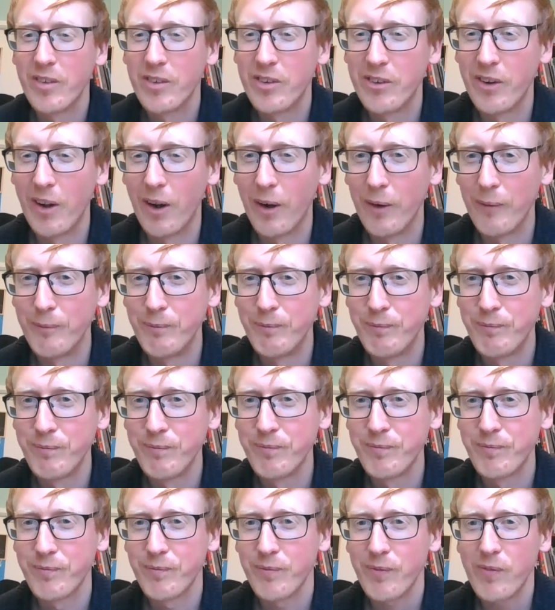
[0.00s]
So
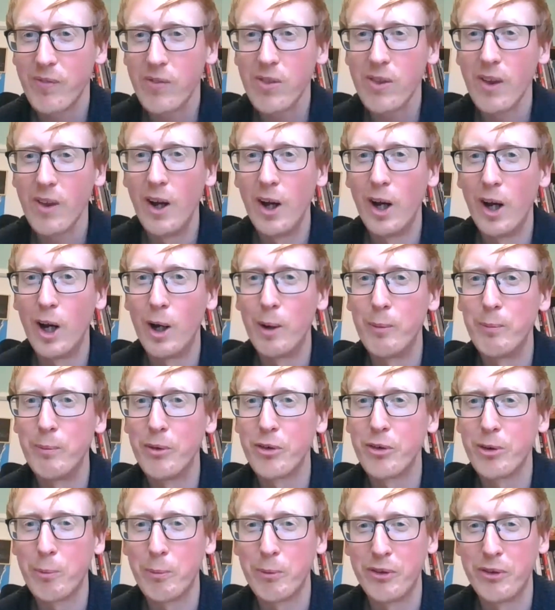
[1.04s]
um,
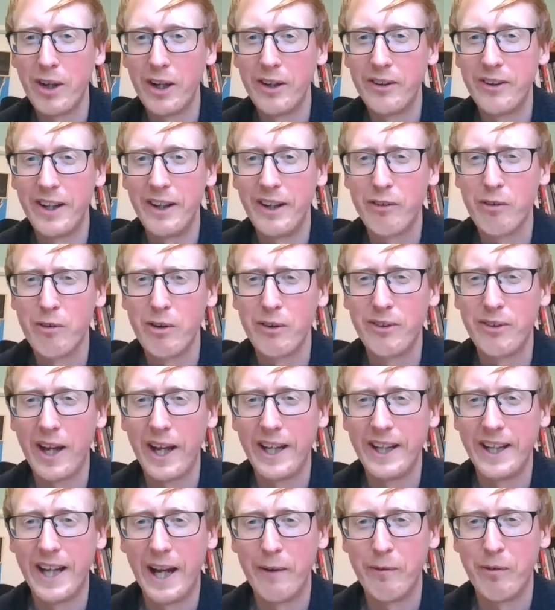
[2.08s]
someone said, is there a
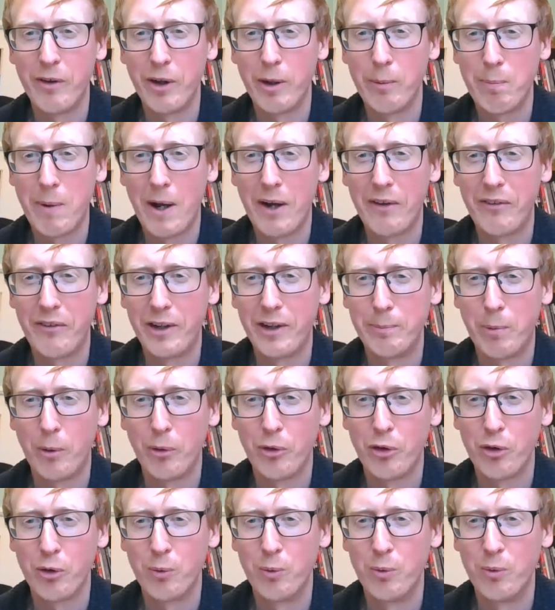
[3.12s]
date yet for the plastic
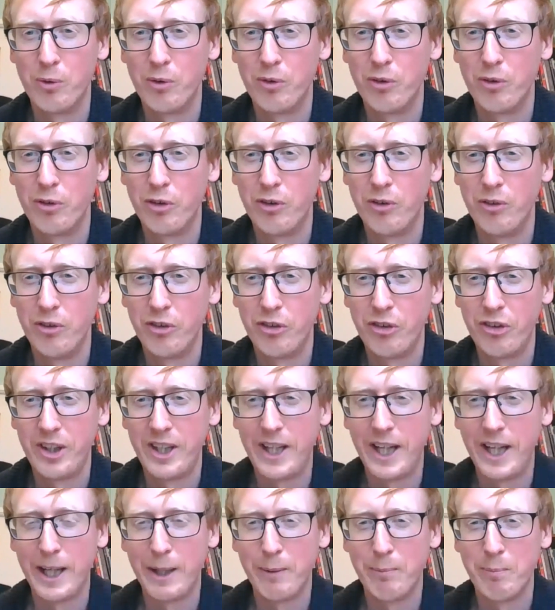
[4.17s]
bottle
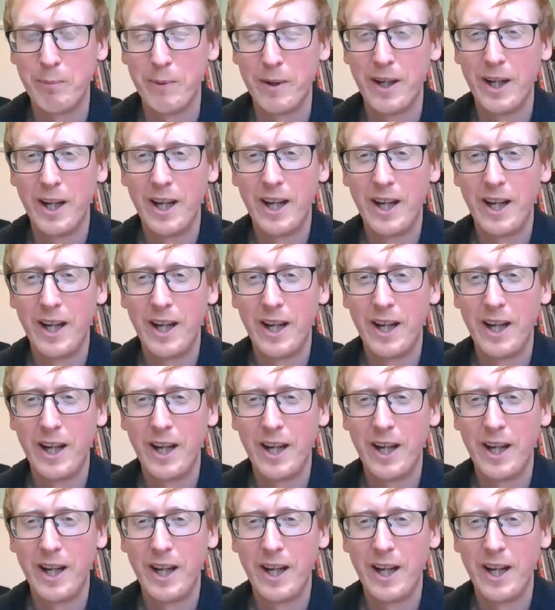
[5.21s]
scheme?